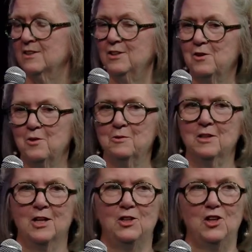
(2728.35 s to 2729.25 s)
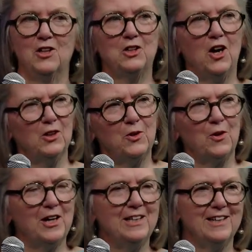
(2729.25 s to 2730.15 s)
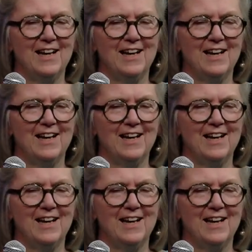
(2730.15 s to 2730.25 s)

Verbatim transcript: You know, Yoncalla, Oregon